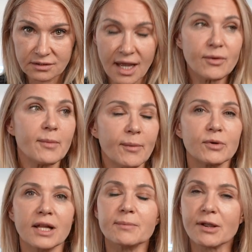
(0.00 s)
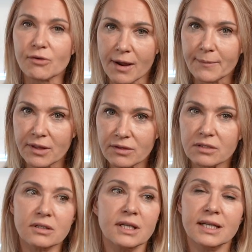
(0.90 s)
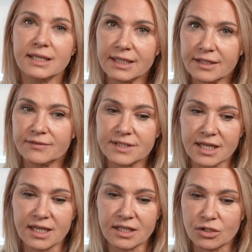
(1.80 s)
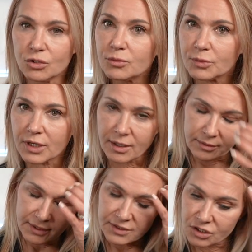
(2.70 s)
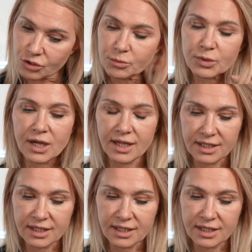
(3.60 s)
I remember, like, my grandmother lived in Umbria,